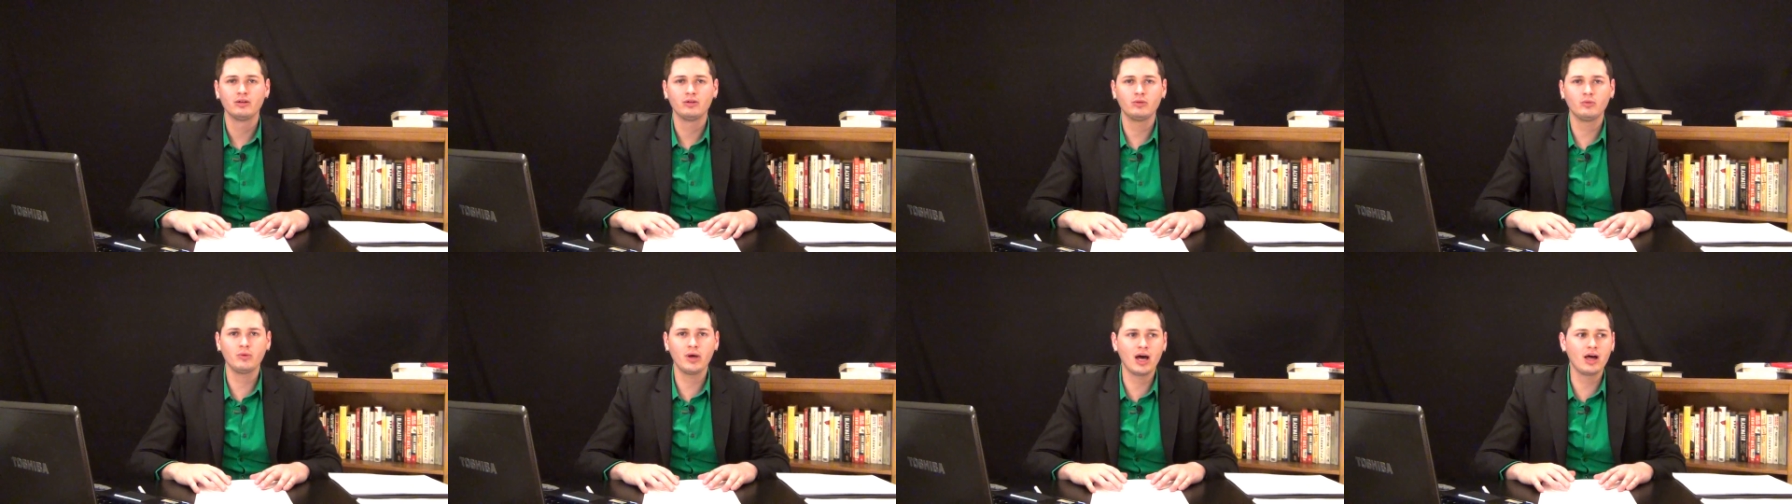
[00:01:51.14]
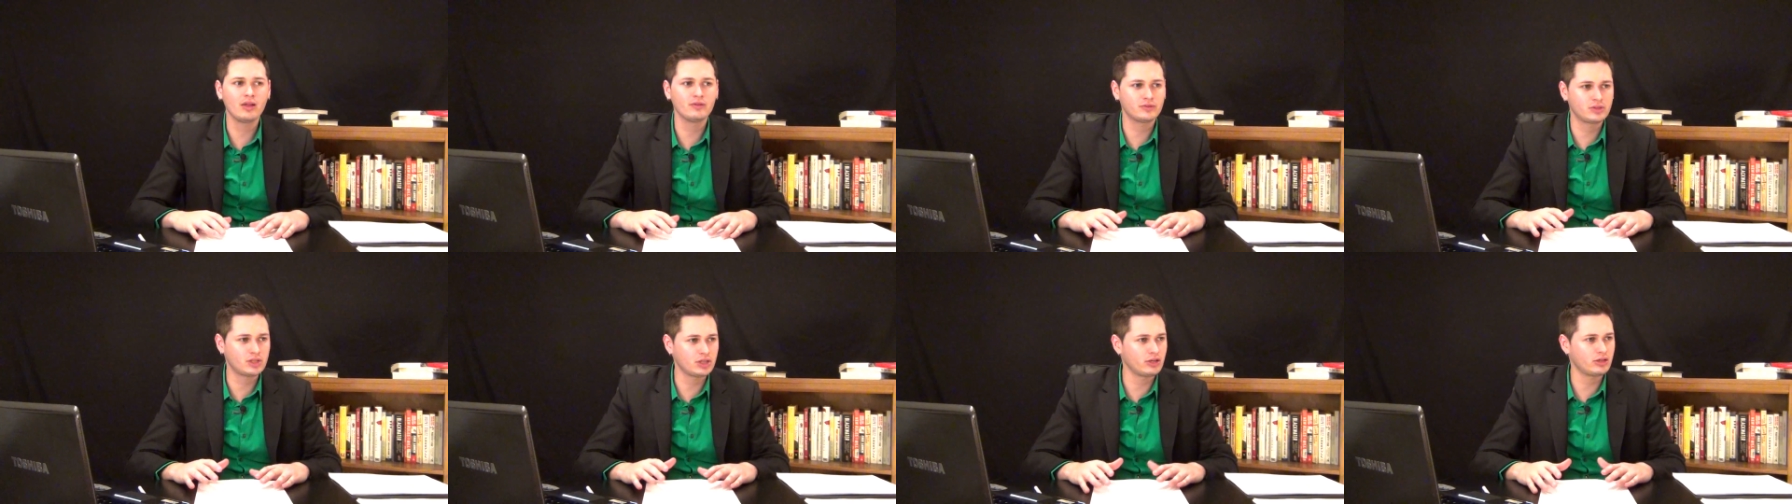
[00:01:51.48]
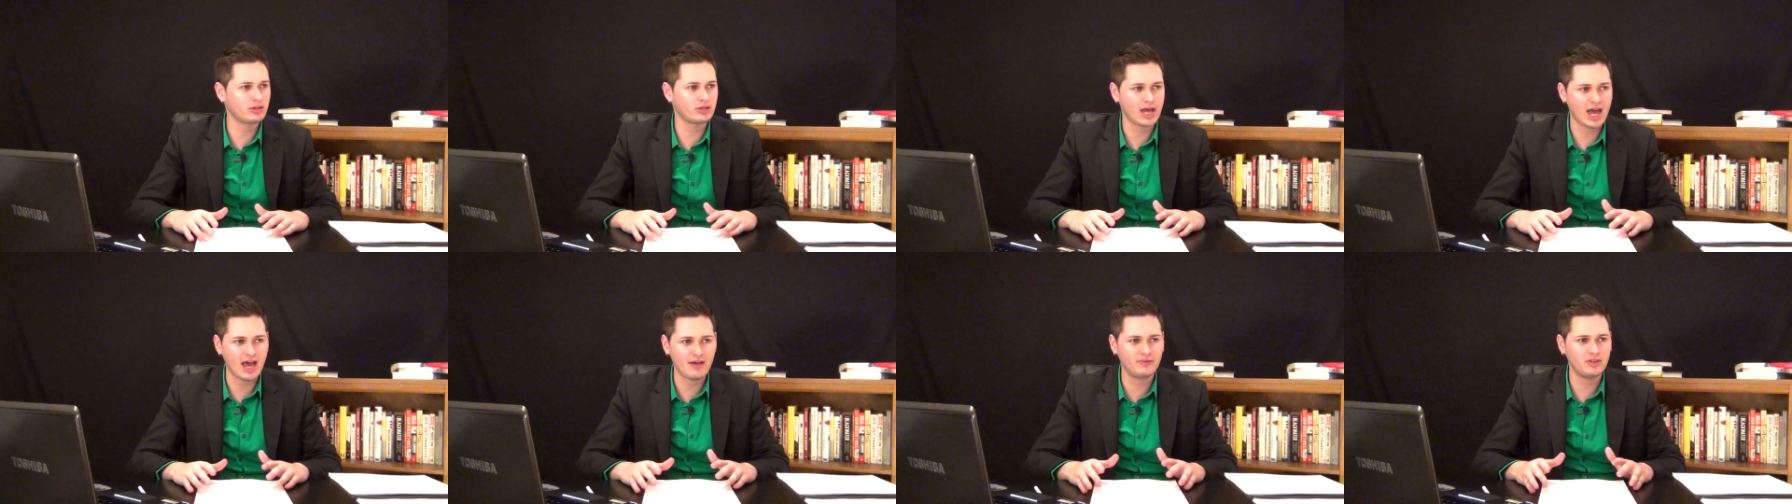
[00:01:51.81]
well,
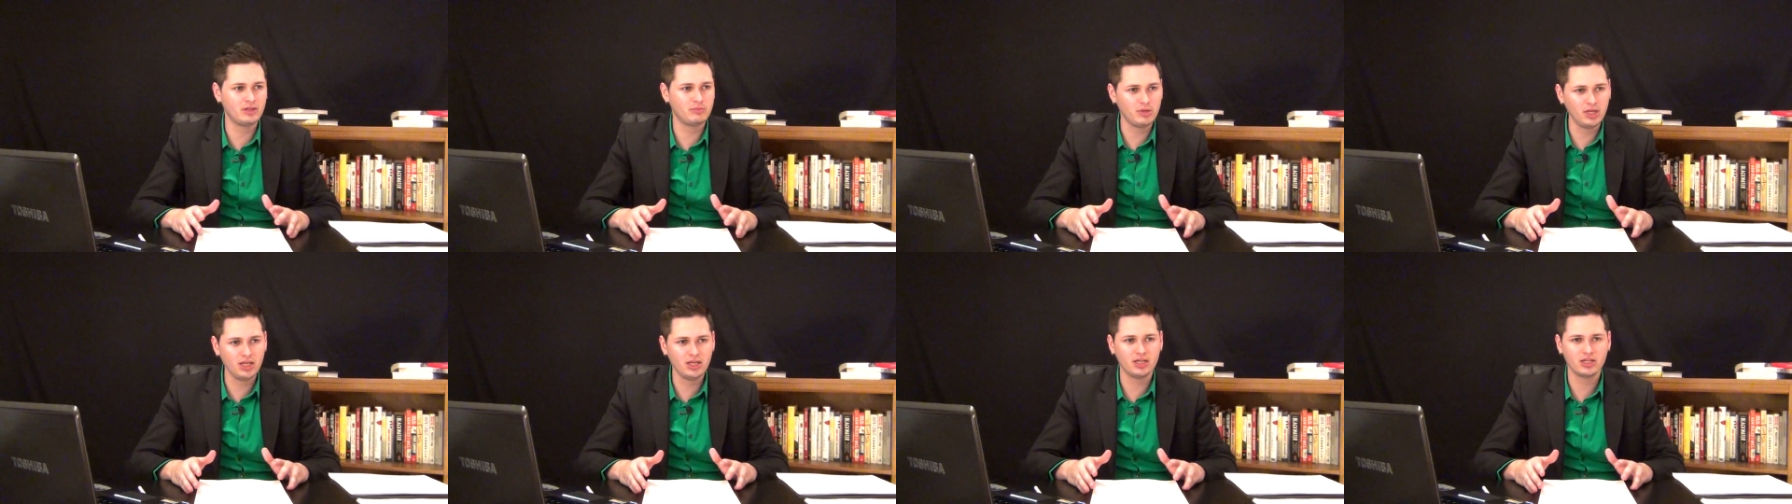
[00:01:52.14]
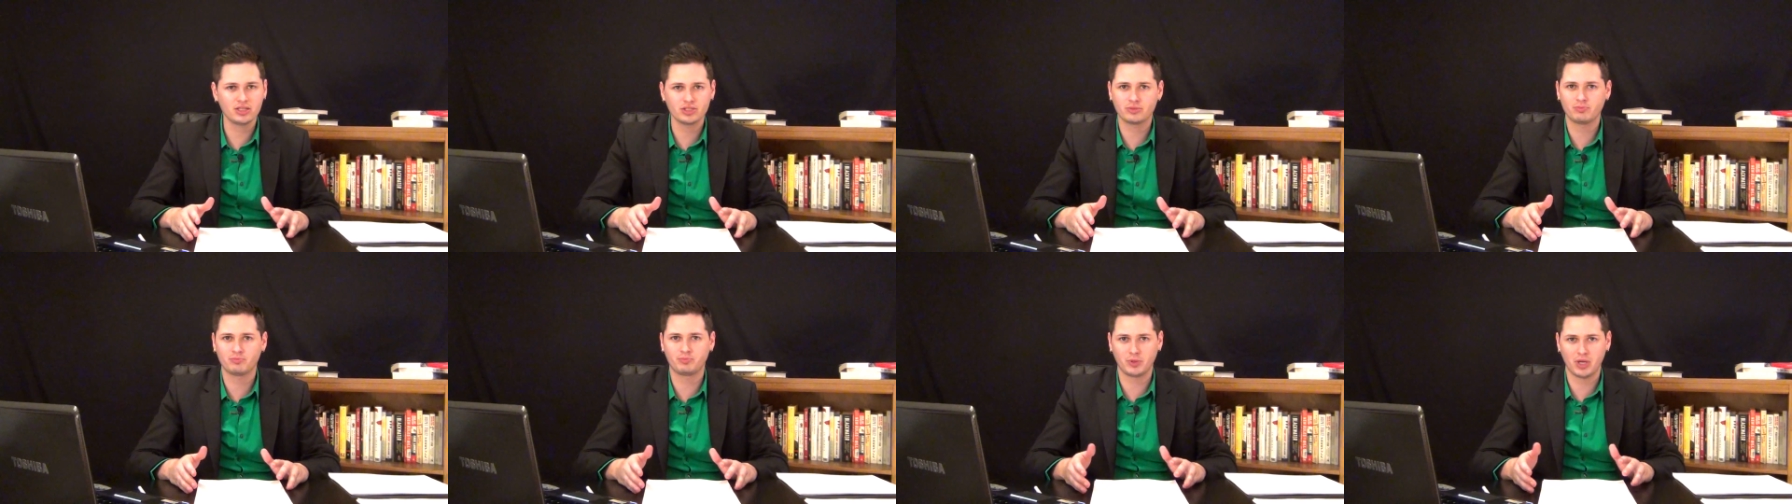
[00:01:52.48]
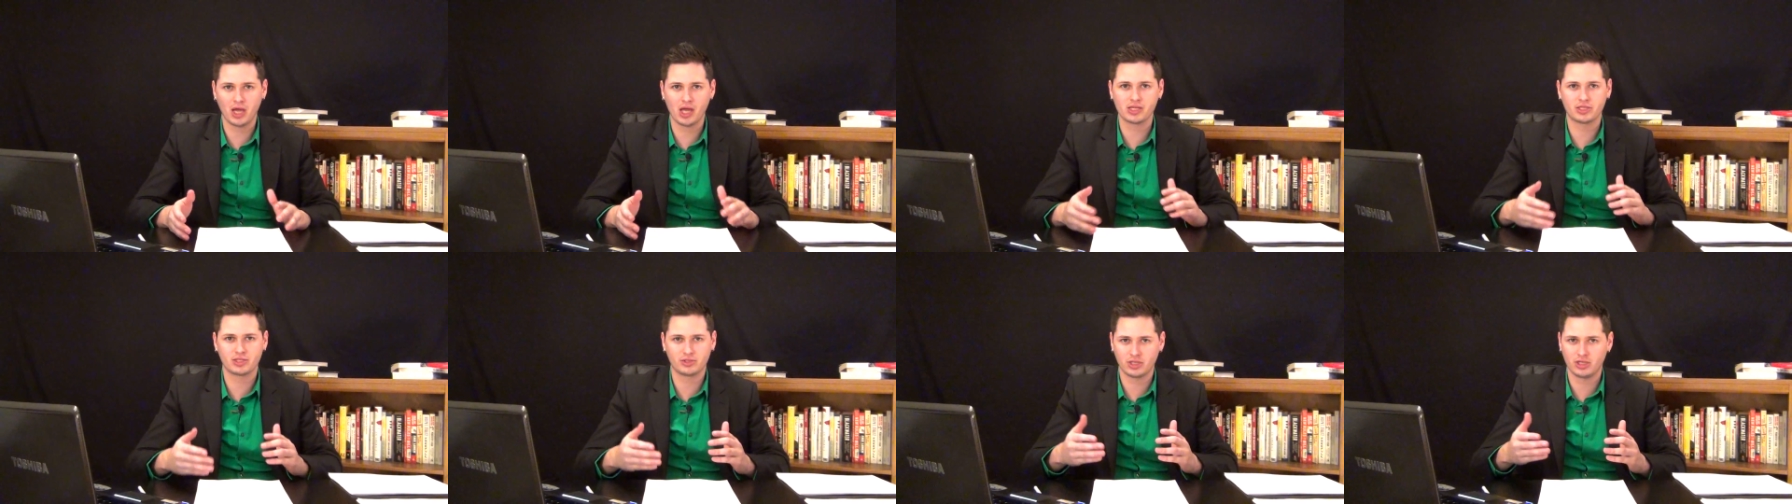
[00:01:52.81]
they're having the meetings
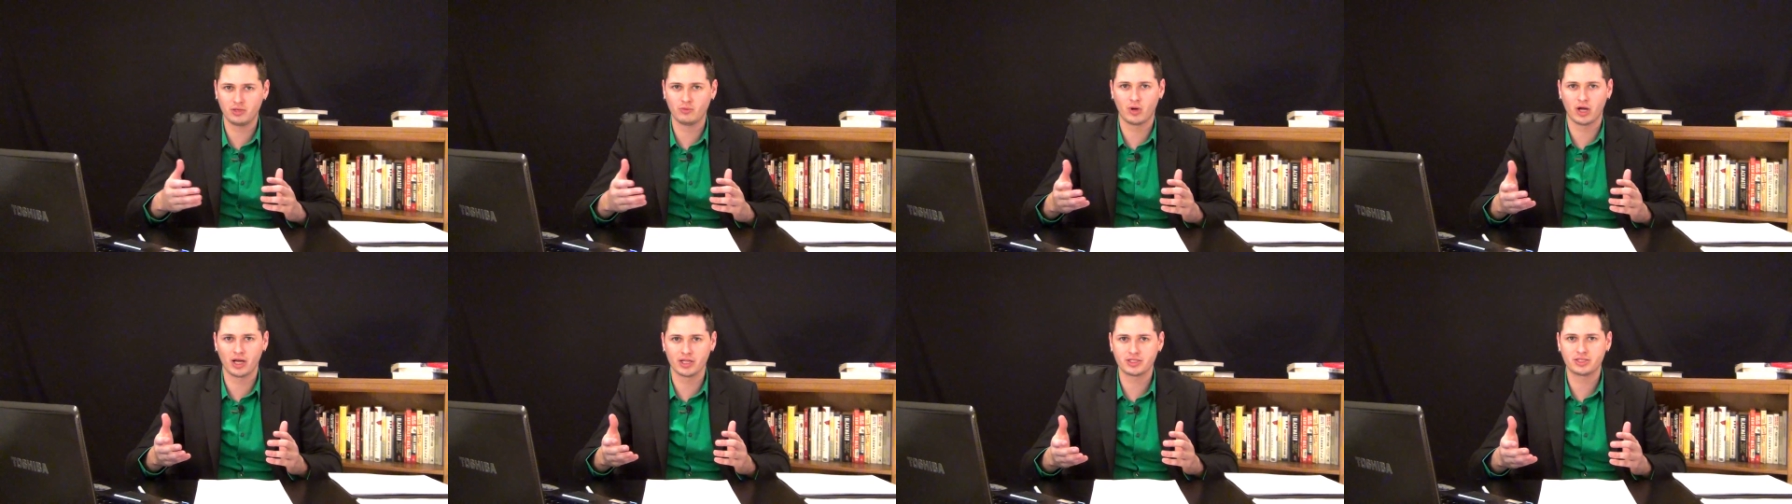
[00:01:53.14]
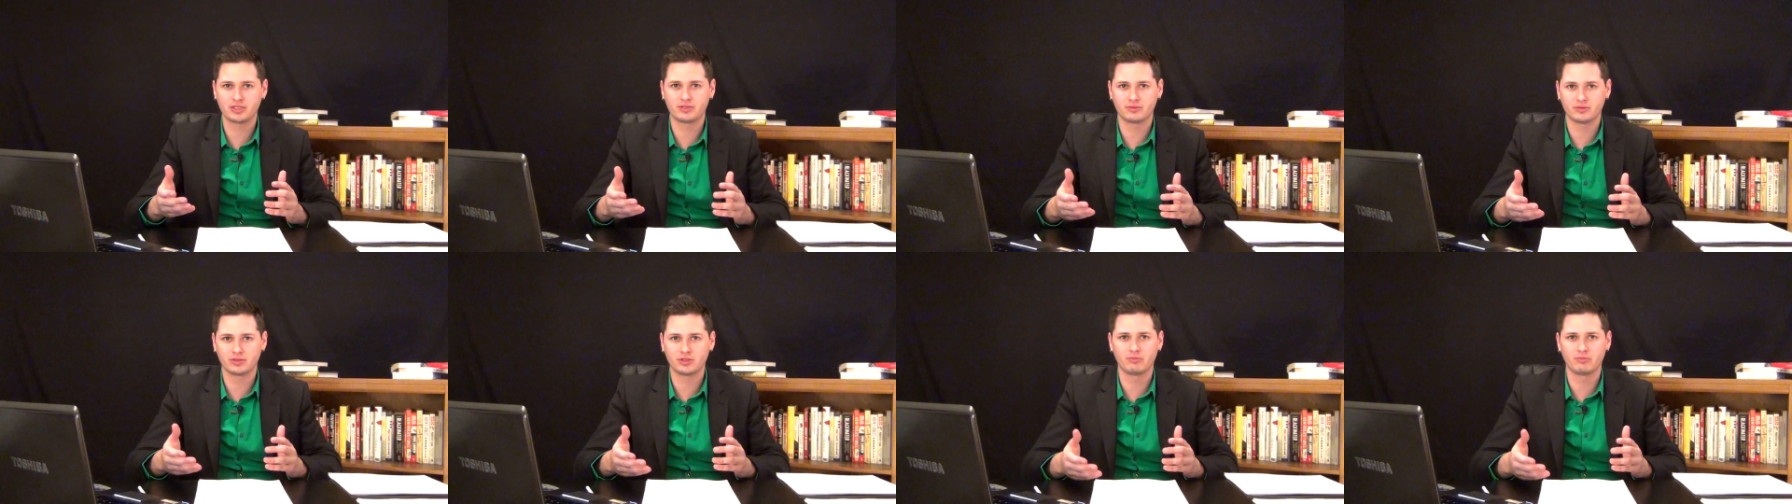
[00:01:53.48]
because he wants